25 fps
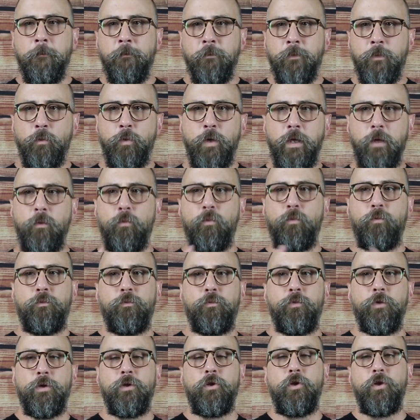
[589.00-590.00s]

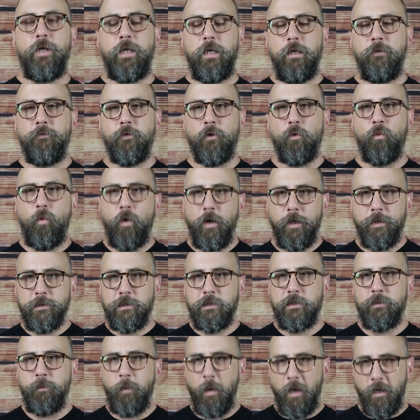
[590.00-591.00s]
we're looking for one
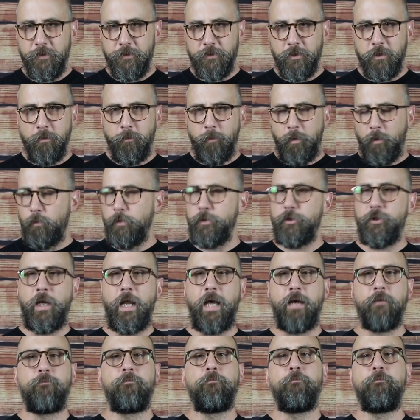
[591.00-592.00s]
sponsor, but we should
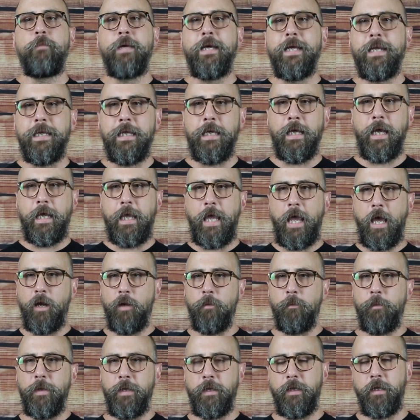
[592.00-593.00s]
have many
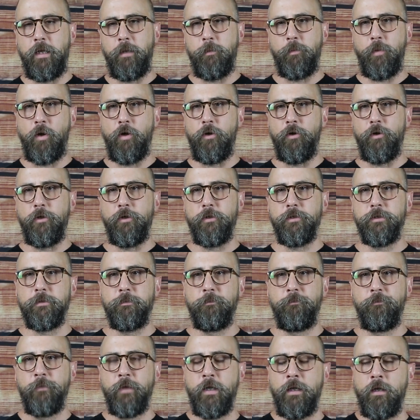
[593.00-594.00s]
accountability partners.